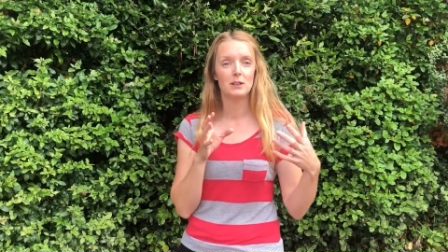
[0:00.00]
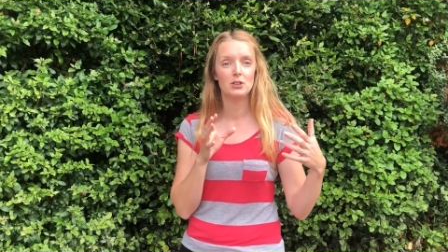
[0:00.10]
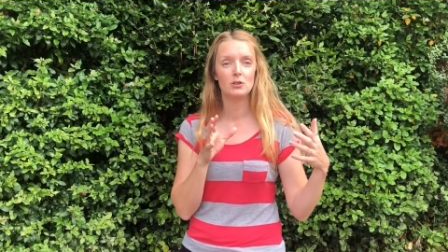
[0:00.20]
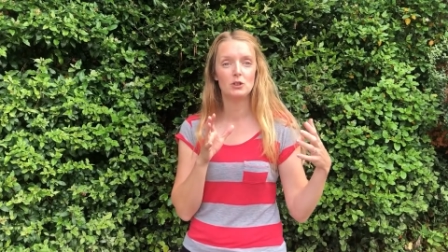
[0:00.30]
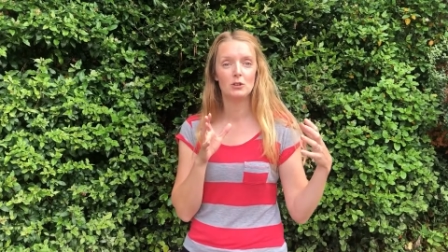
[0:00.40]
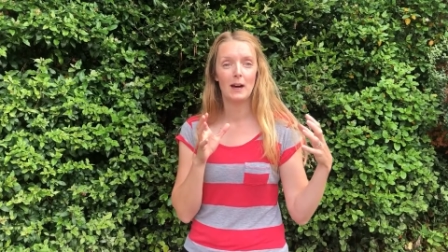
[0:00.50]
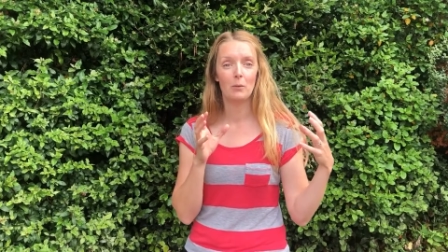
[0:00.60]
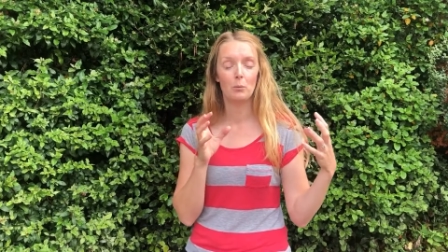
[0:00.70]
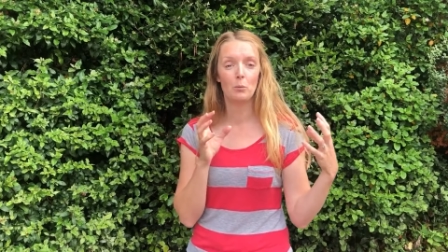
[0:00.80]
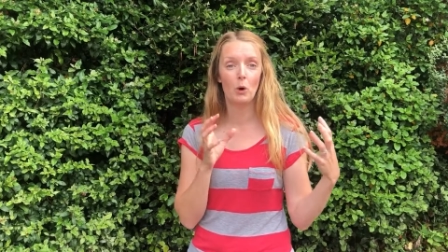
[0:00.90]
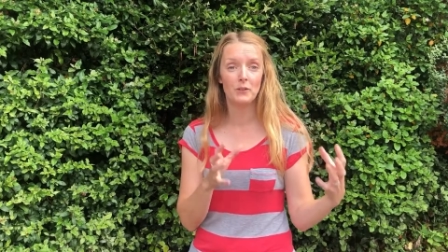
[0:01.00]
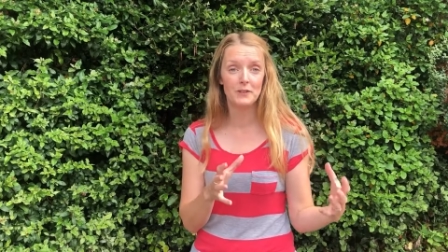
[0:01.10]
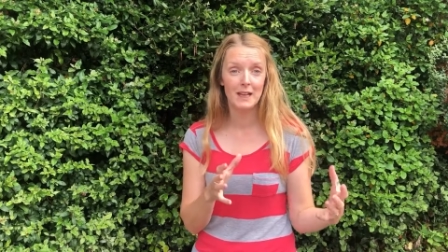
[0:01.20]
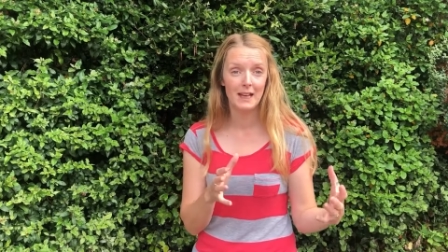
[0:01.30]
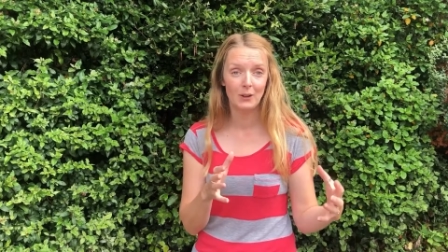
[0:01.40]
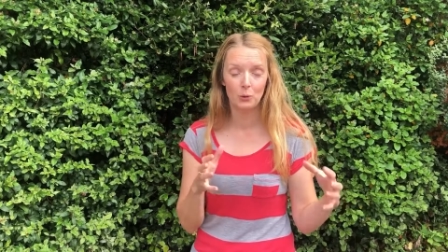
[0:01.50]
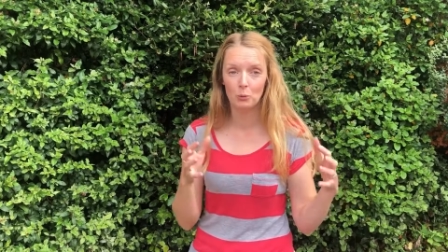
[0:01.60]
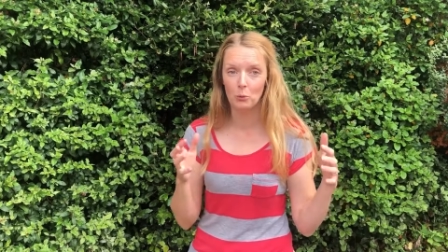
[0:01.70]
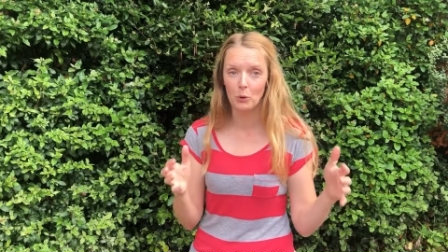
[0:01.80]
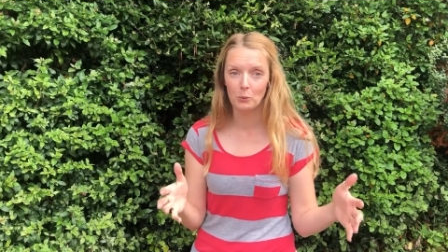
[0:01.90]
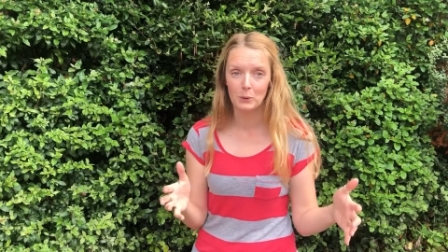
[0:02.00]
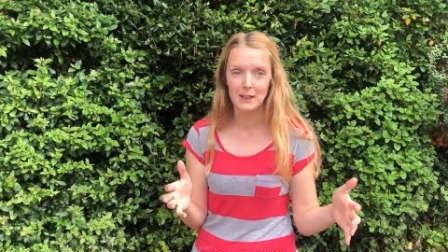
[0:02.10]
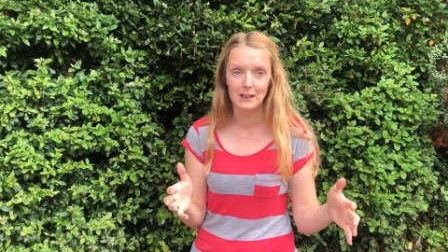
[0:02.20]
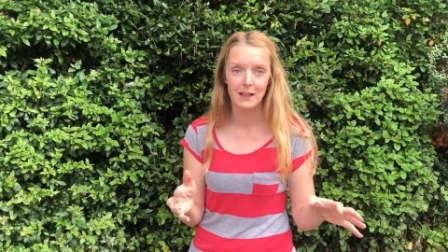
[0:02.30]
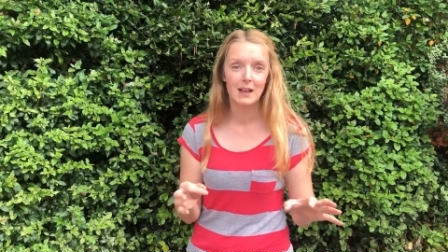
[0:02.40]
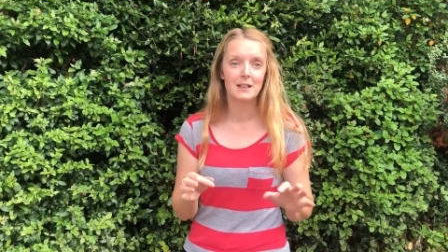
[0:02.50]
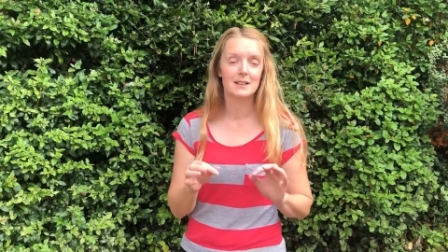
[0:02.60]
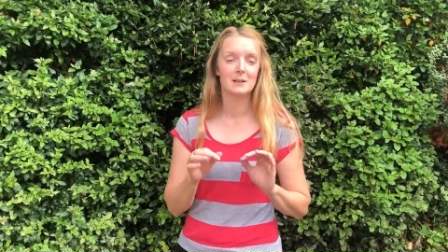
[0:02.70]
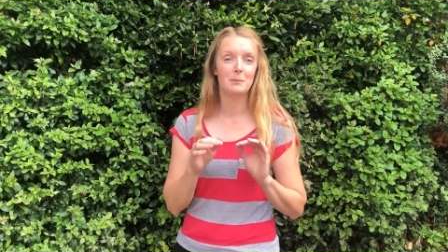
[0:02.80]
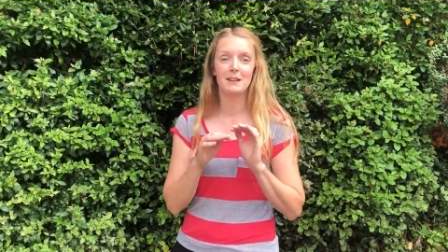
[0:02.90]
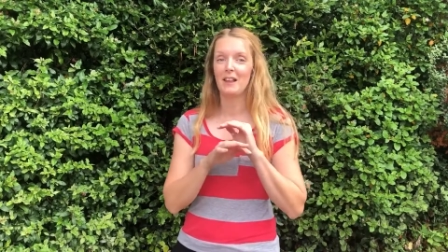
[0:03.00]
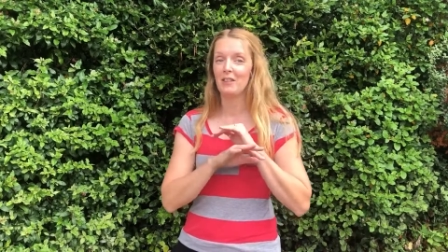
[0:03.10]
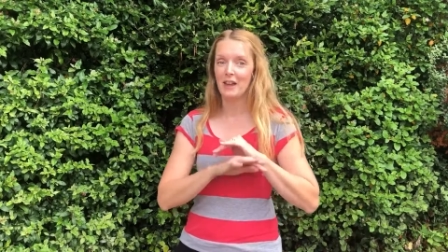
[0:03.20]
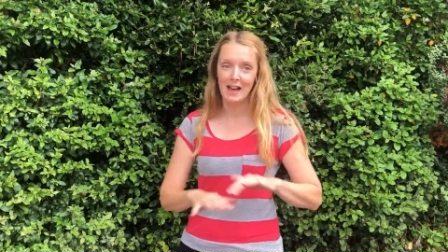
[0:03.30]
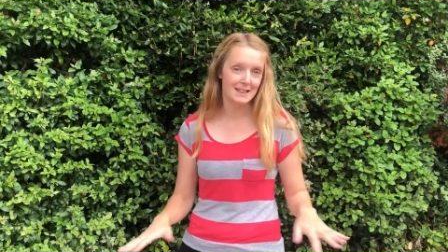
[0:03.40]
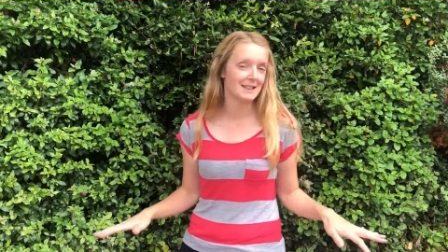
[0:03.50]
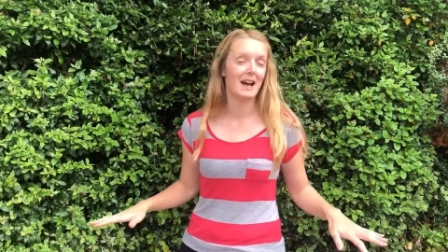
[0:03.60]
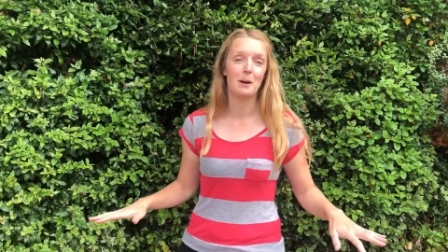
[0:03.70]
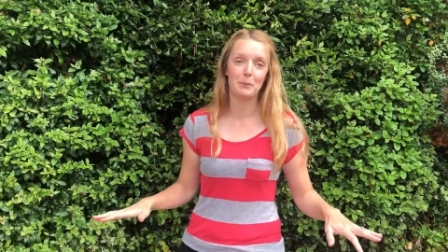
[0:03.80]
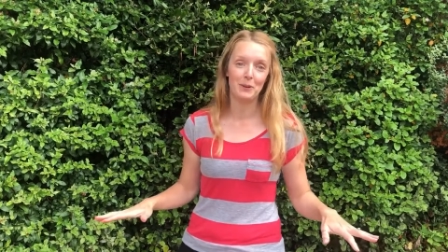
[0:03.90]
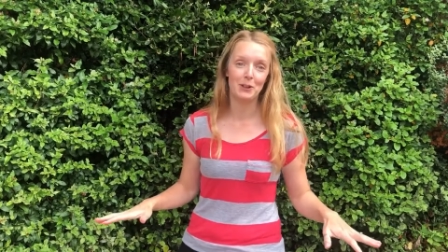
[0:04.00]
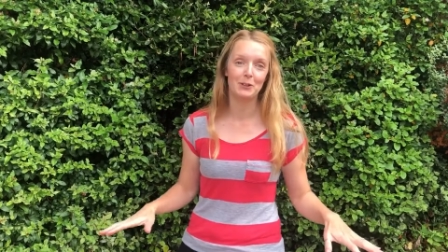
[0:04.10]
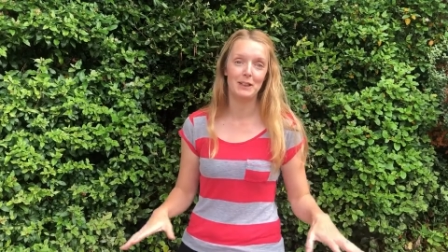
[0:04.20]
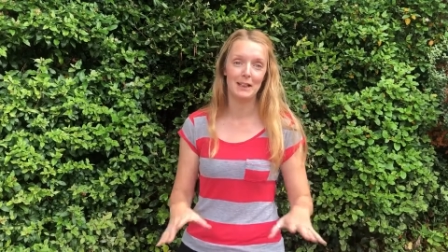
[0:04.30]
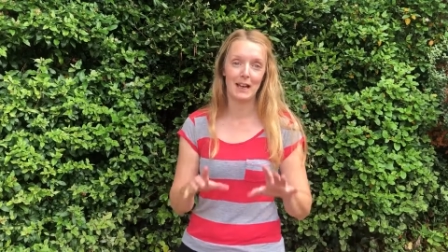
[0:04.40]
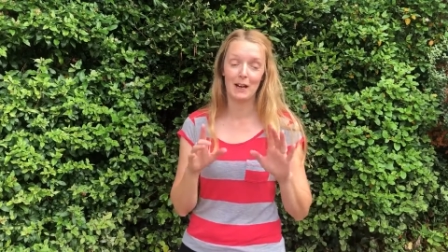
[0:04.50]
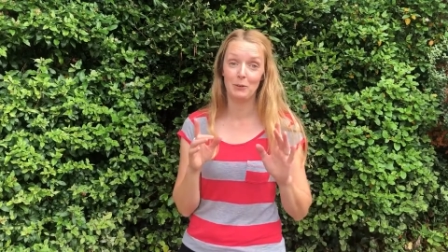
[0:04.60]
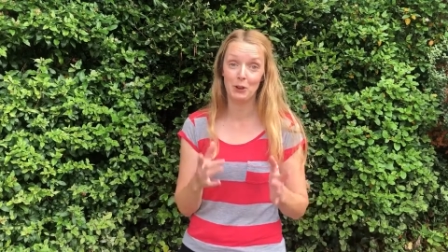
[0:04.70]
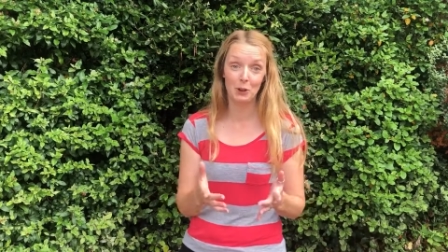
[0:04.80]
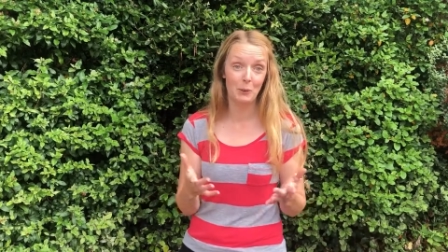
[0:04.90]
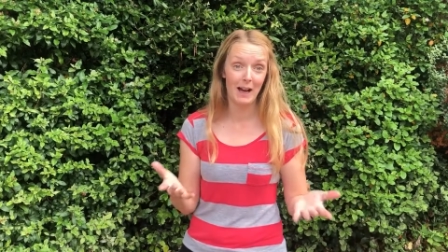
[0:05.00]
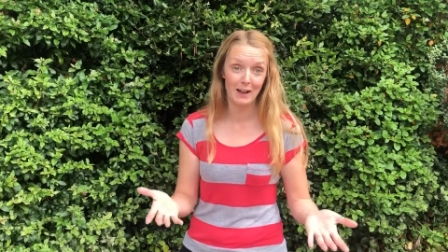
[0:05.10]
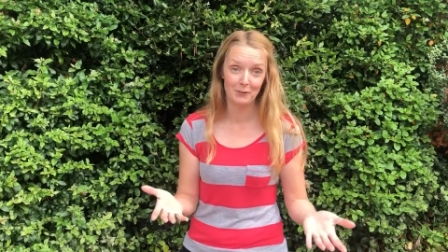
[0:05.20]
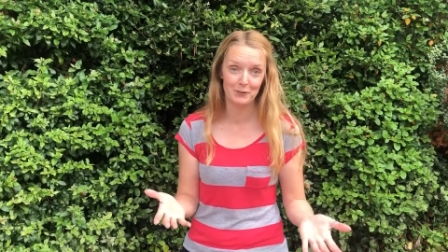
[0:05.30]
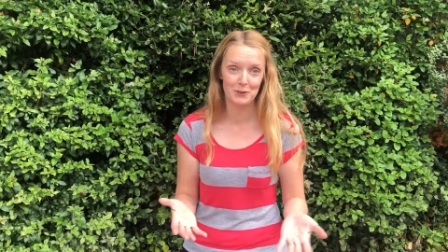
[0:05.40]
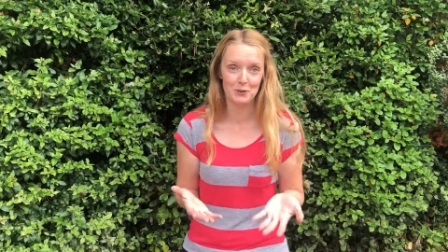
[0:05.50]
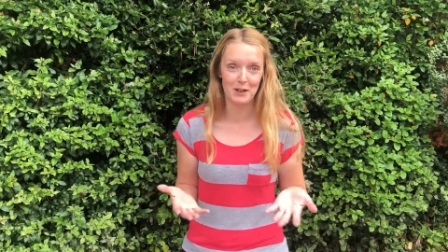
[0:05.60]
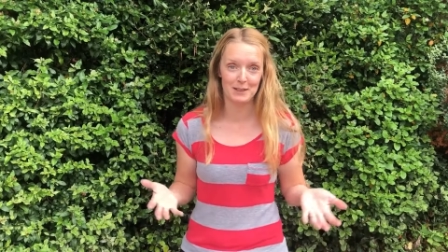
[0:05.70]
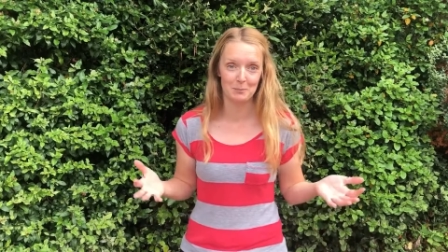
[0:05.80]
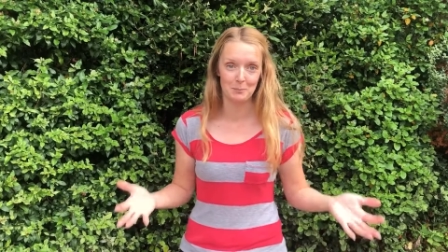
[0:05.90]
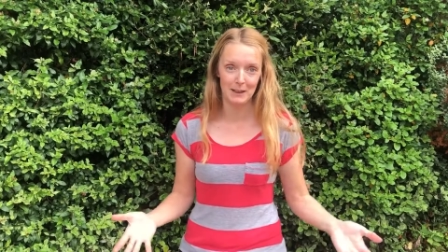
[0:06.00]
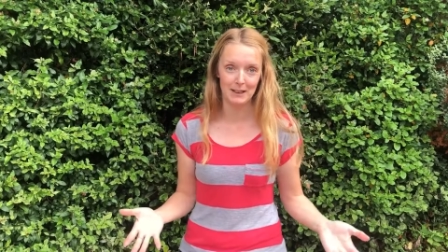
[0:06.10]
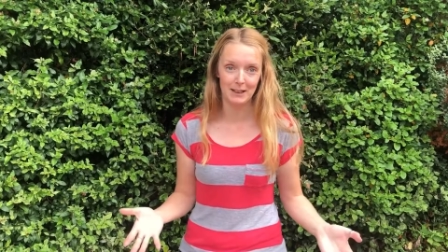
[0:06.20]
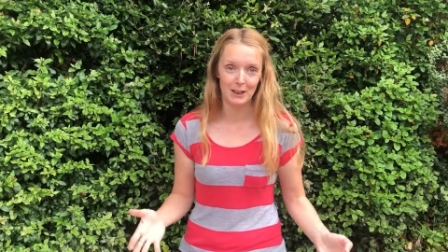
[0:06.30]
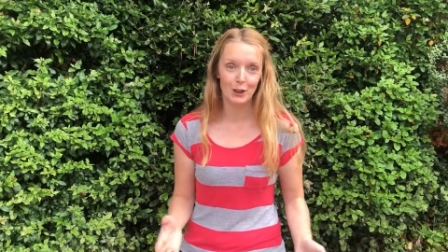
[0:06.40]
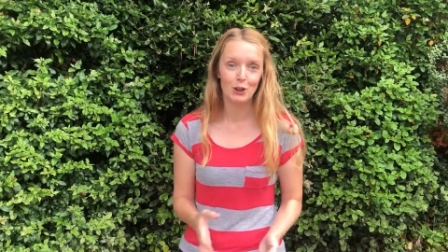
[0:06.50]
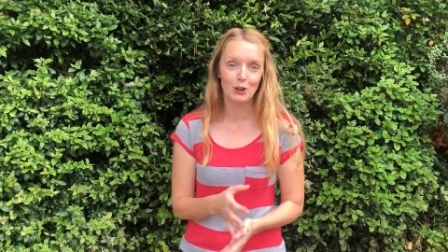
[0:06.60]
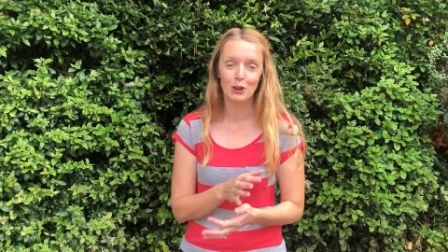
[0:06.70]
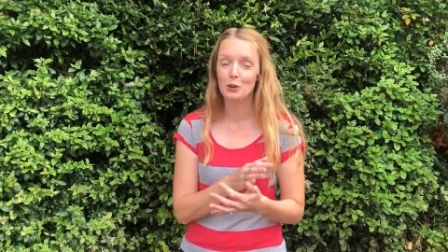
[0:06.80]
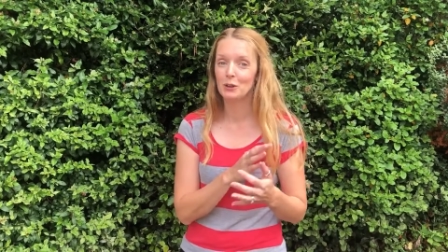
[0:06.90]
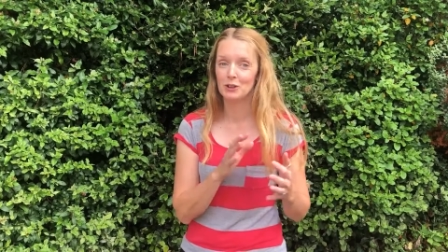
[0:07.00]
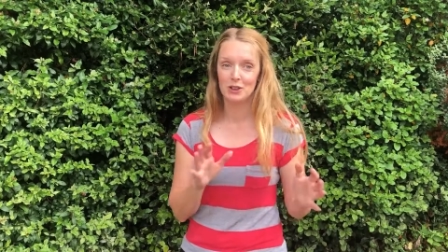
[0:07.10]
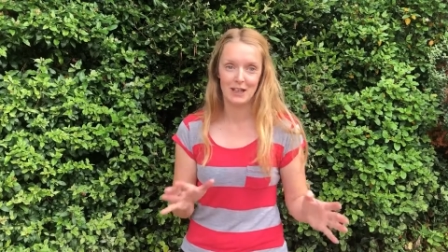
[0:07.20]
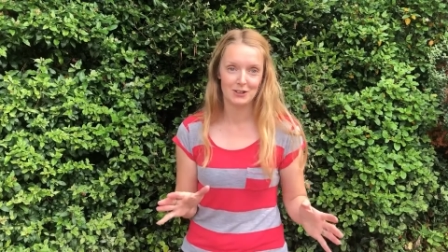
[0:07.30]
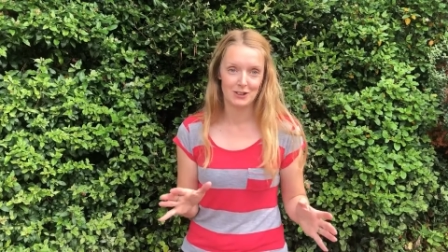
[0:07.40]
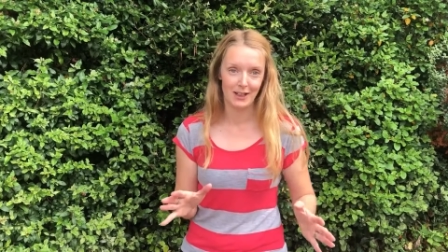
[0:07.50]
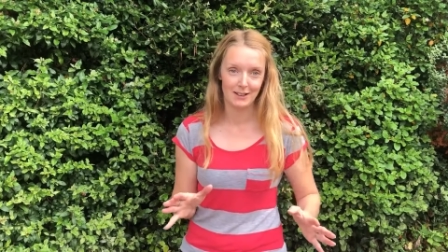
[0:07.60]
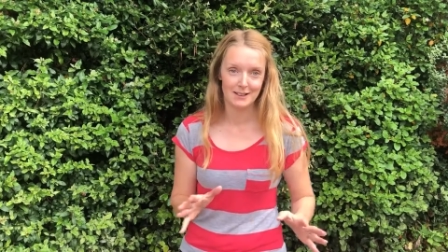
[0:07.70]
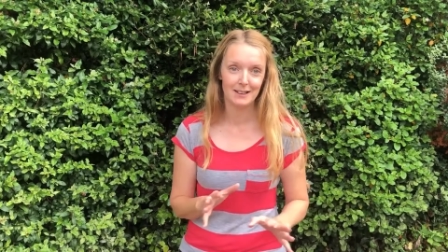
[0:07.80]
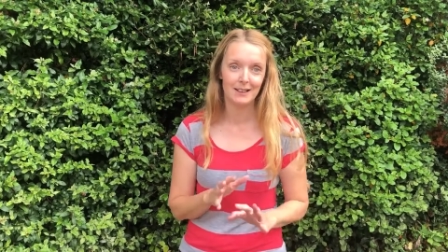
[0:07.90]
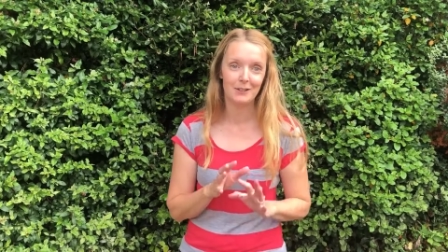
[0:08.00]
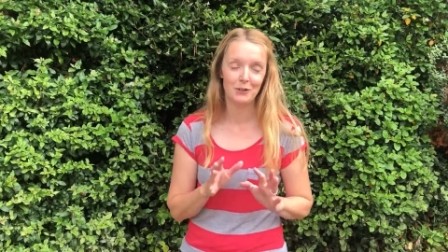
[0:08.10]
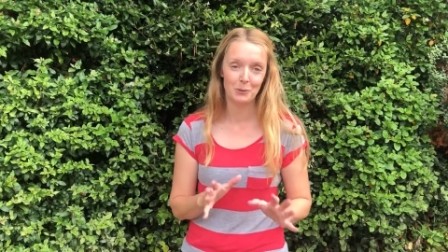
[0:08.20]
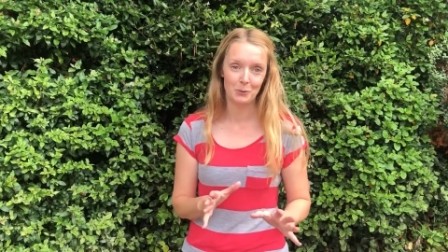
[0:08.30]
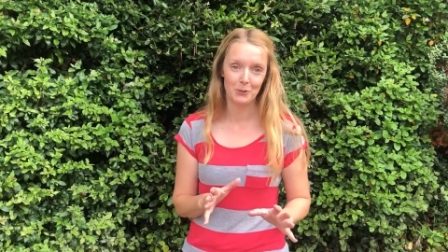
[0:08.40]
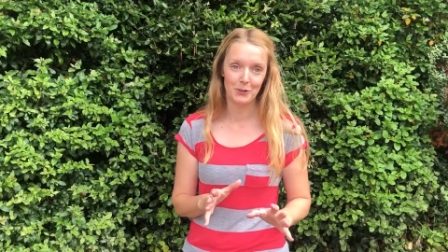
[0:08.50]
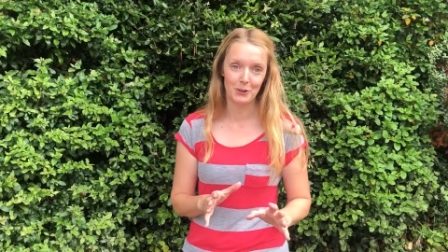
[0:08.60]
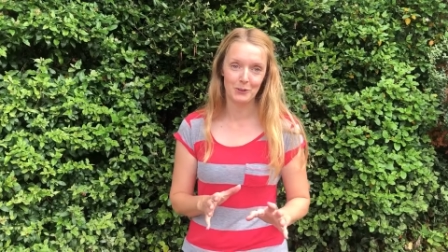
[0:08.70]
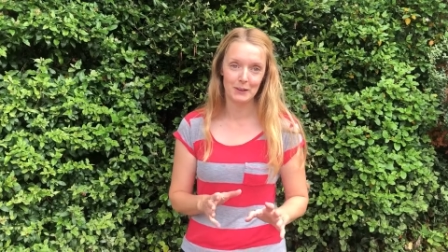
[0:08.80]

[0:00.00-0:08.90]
because you do that one day or one week doesn't mean that that is absolutely how you have to dress and be. You can change that if you want to.